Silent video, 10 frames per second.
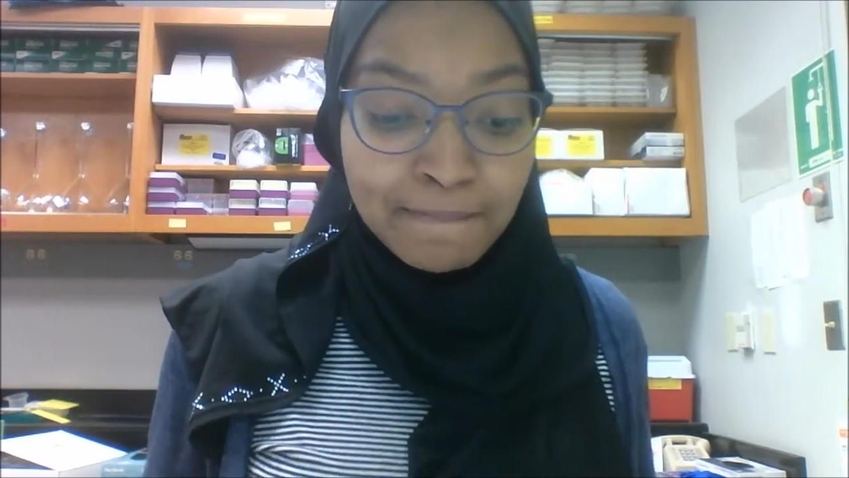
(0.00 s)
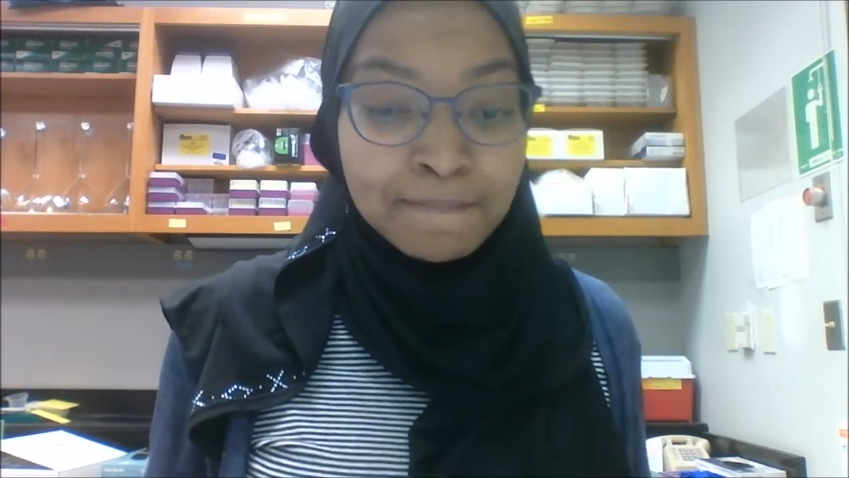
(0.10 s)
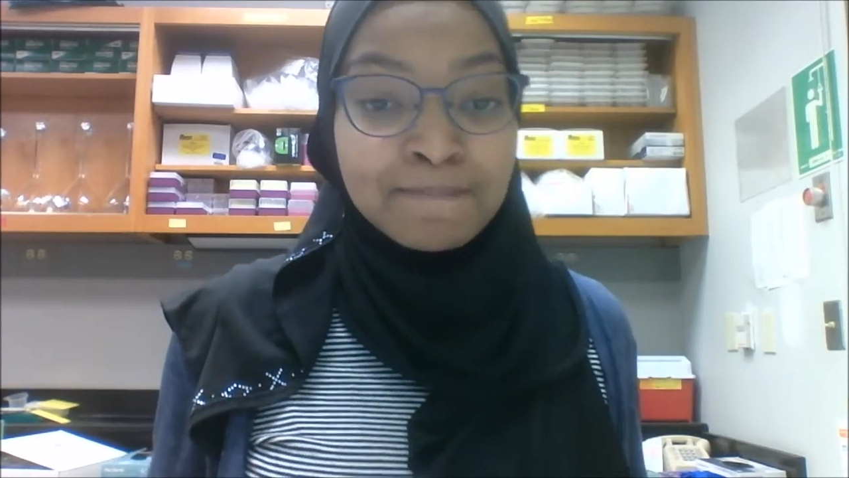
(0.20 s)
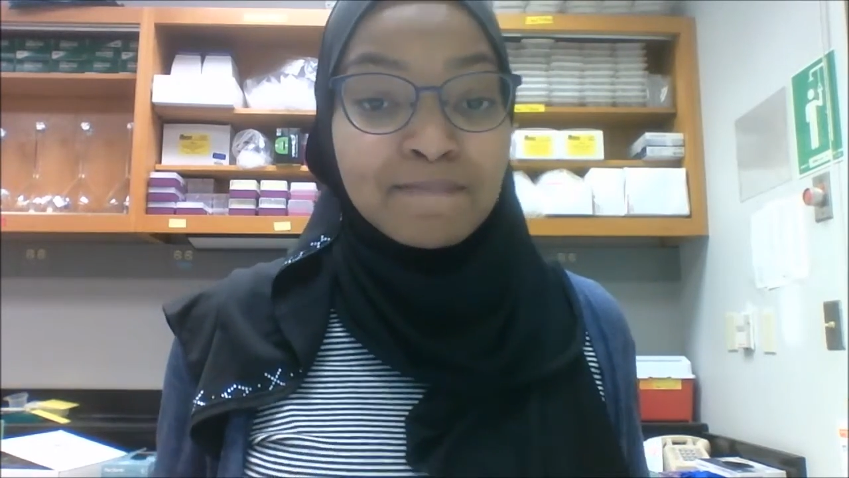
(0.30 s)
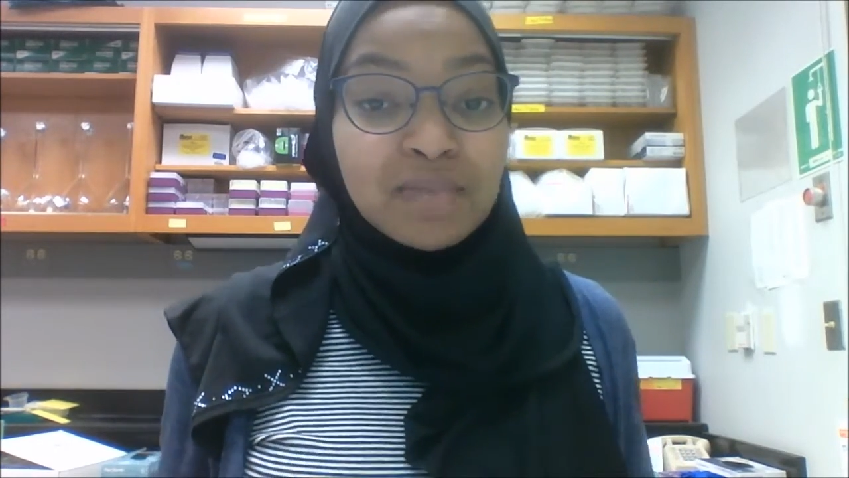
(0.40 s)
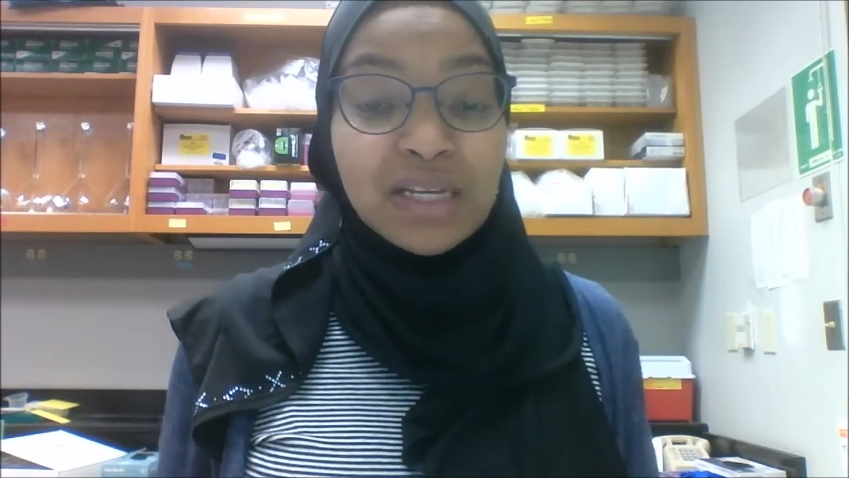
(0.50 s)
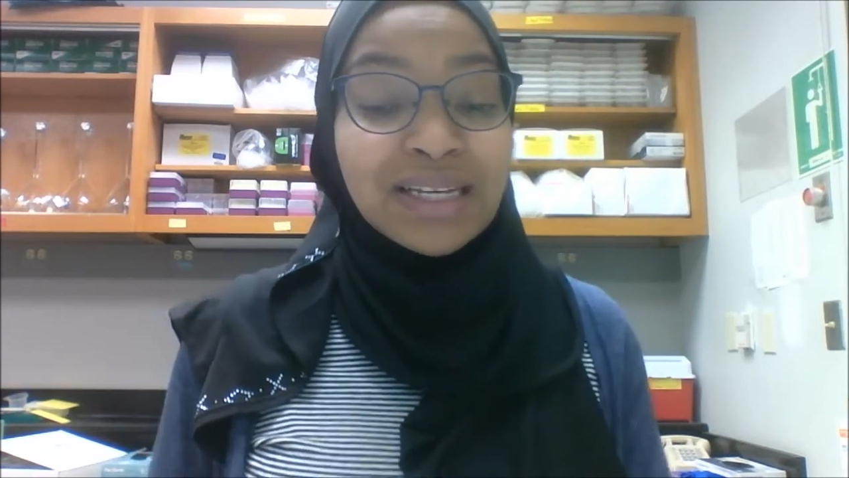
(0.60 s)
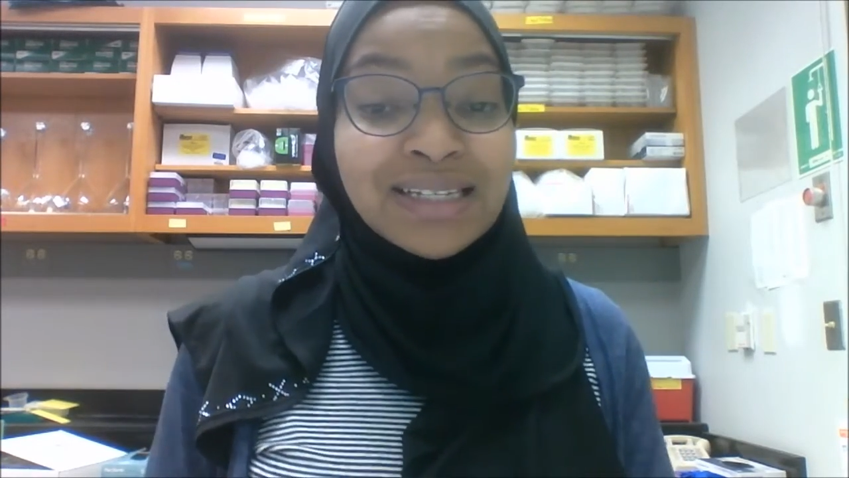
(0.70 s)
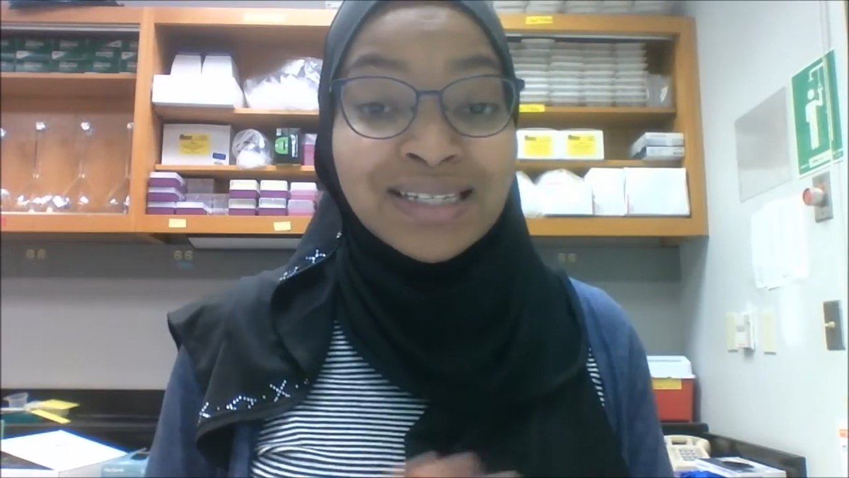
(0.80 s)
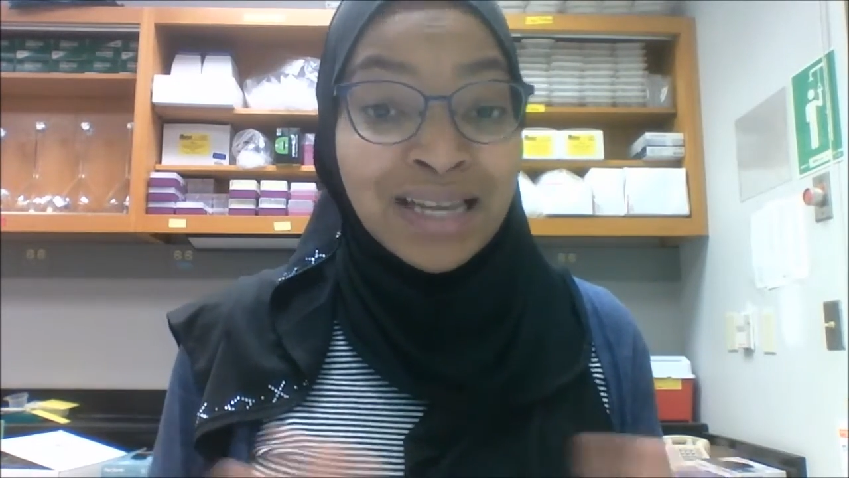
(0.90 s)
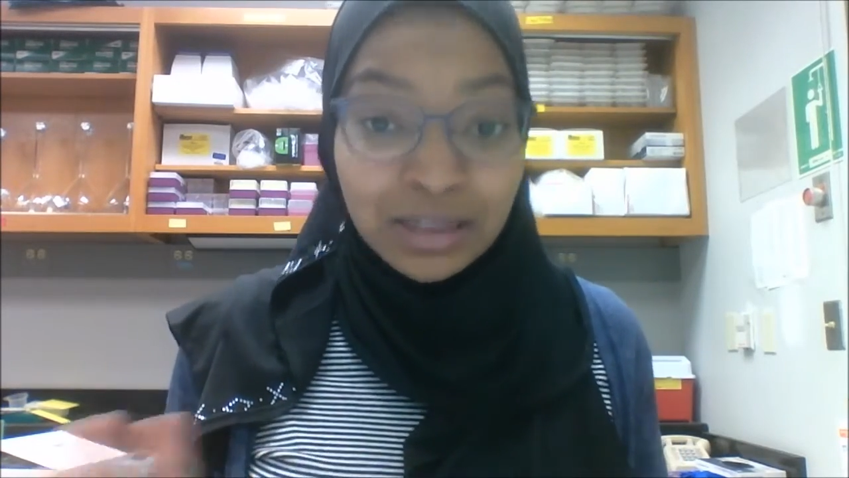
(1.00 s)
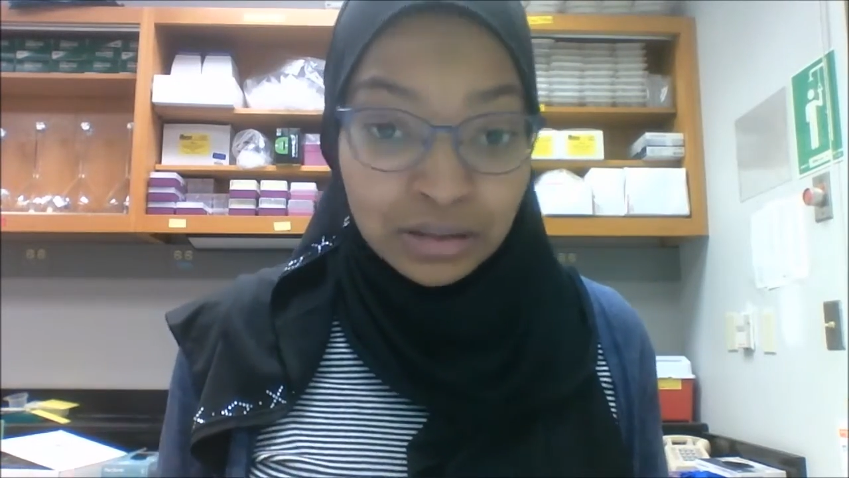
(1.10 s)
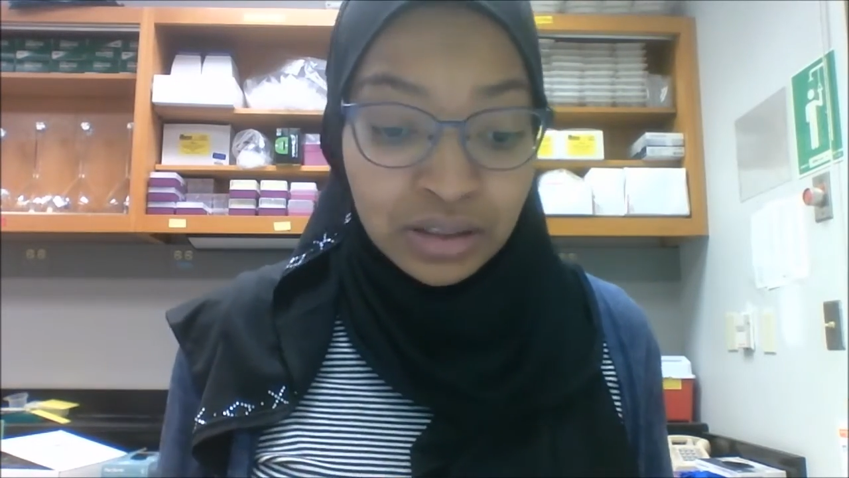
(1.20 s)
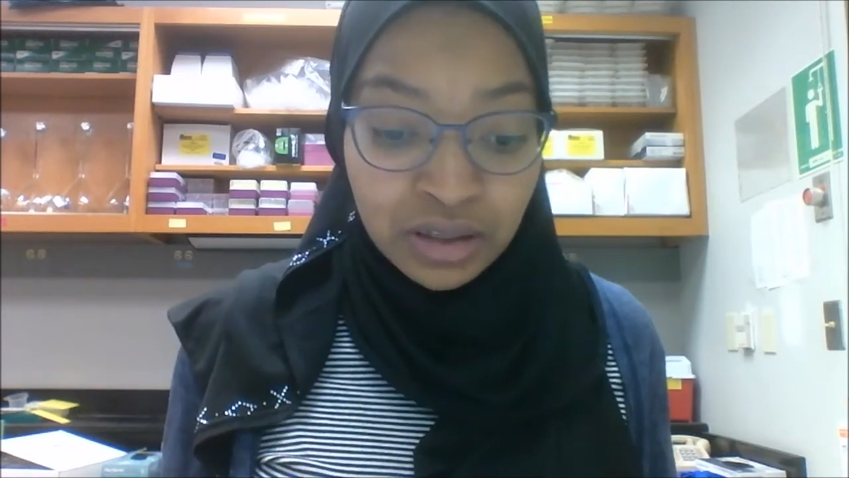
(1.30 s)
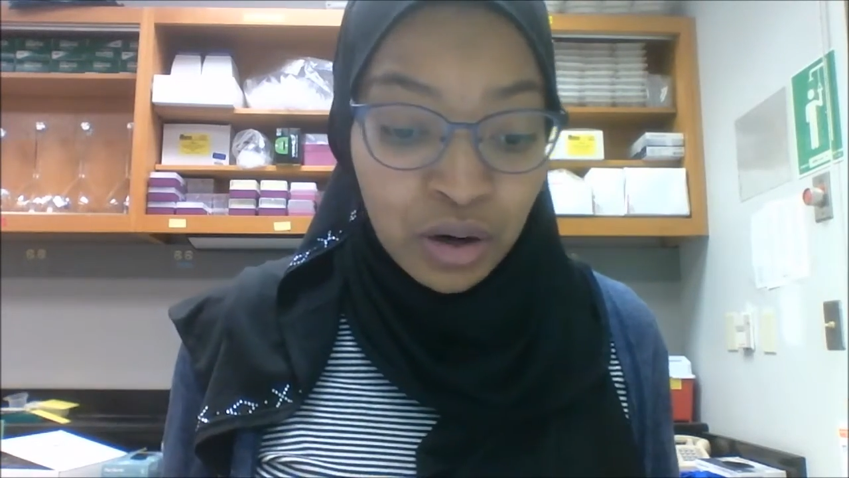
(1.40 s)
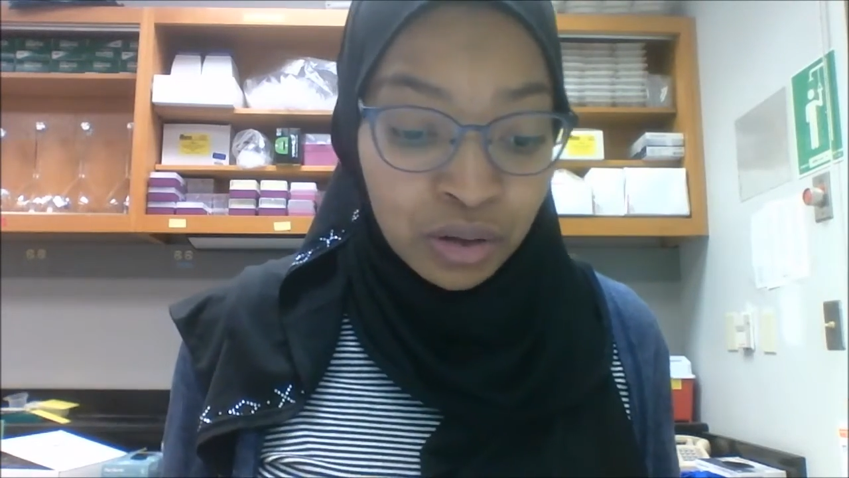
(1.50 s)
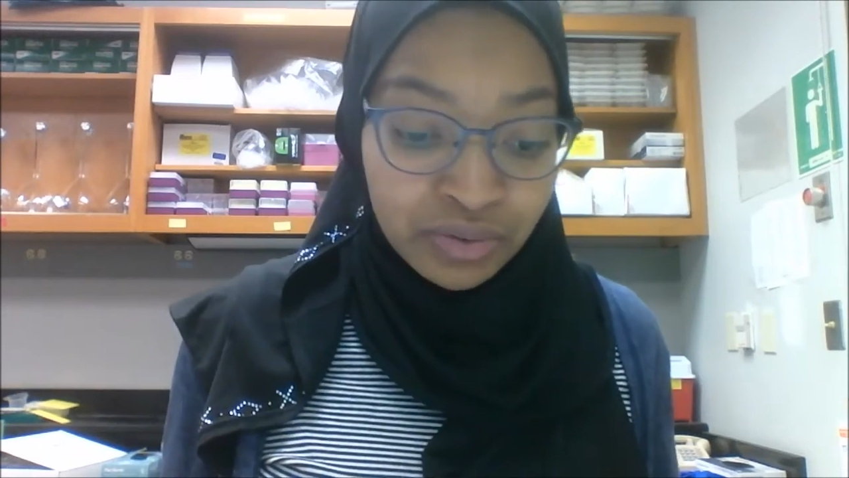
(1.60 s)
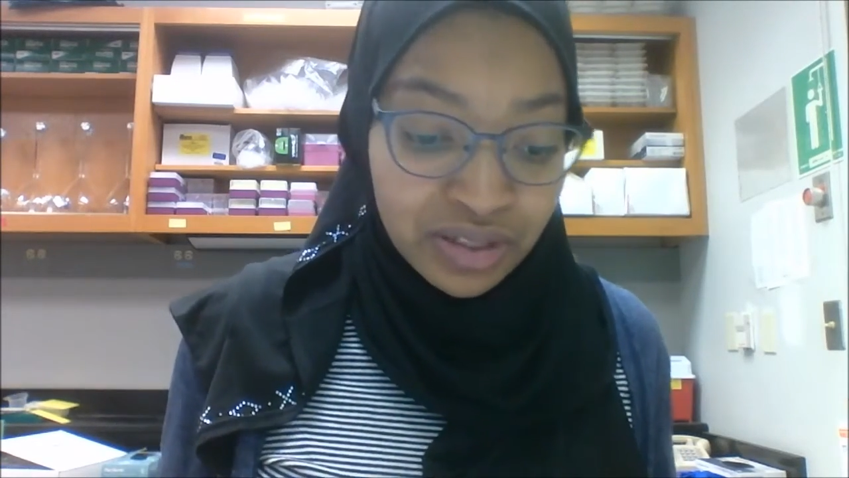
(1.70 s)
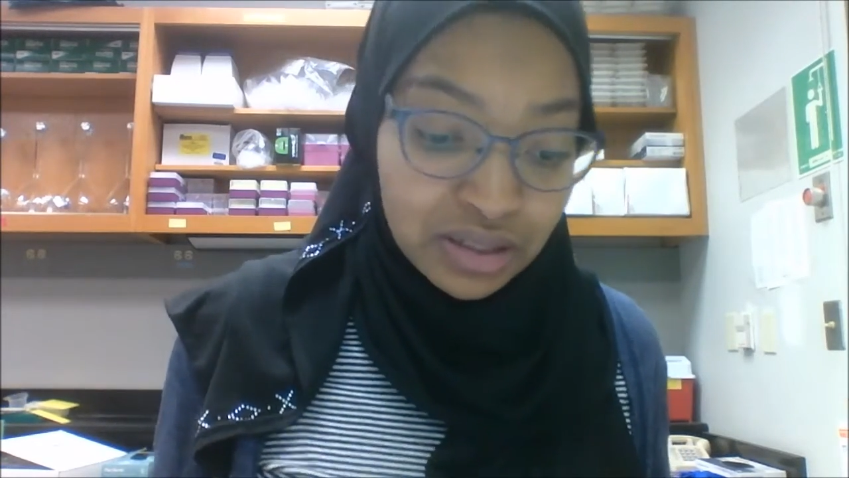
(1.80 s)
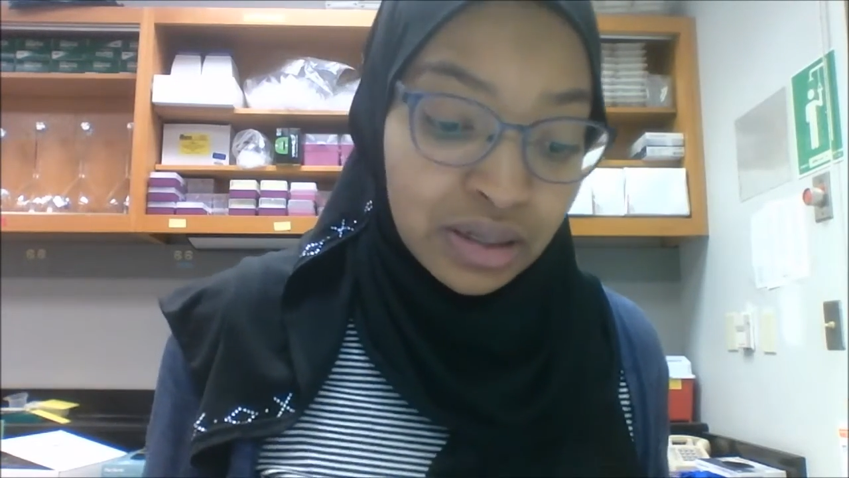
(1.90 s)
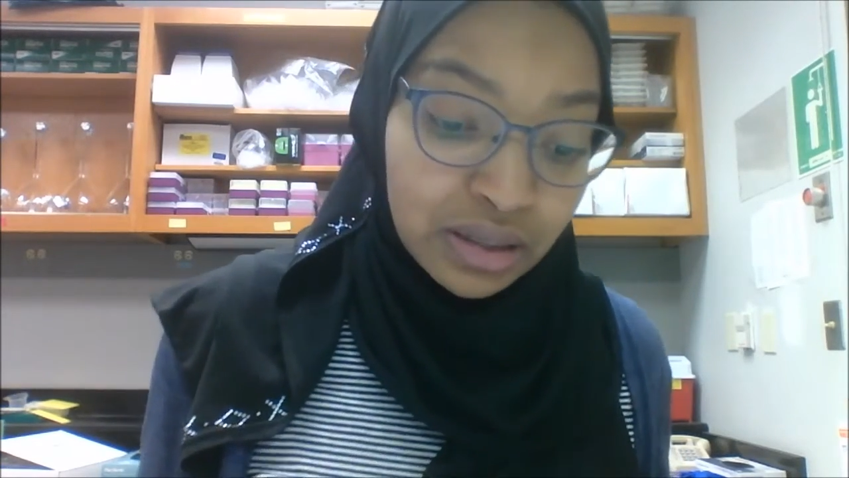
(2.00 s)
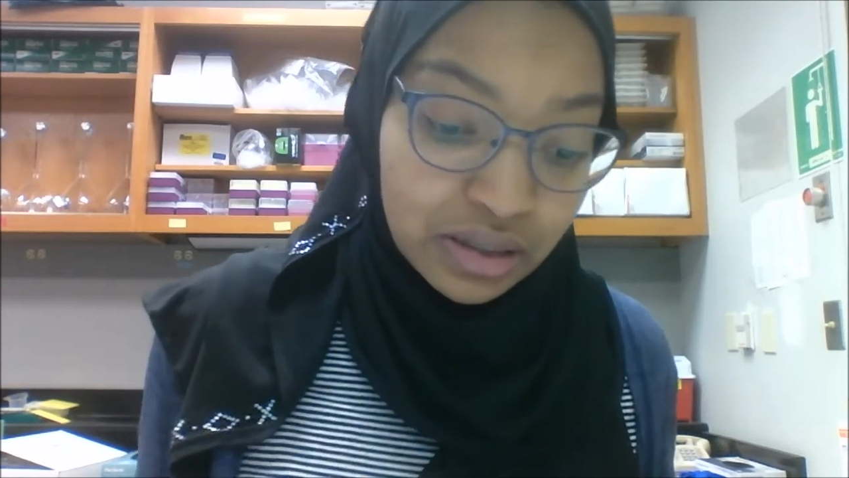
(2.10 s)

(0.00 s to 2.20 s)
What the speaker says: He excelled in all of his studies,